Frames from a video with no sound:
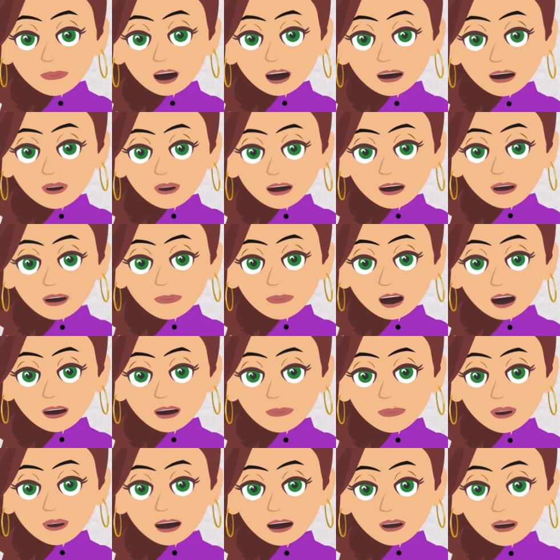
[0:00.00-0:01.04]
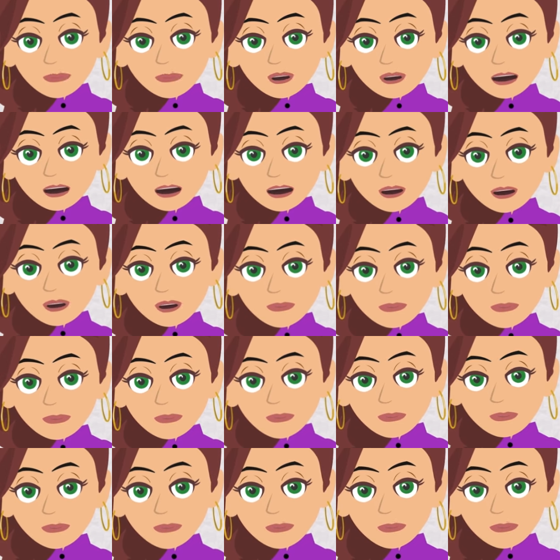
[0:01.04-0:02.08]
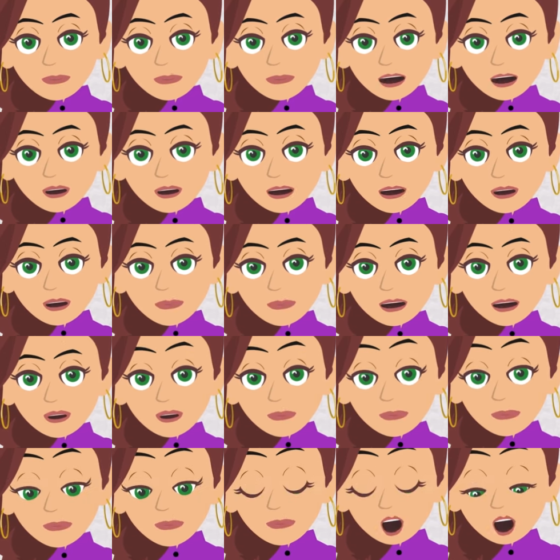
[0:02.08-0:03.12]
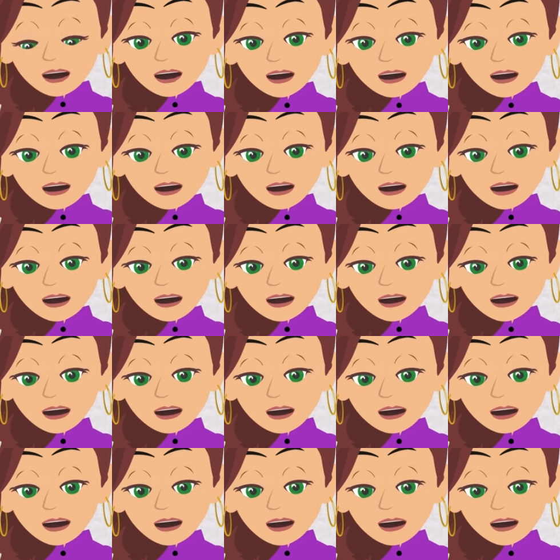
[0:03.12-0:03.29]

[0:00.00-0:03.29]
or do you pick and choose? And are you good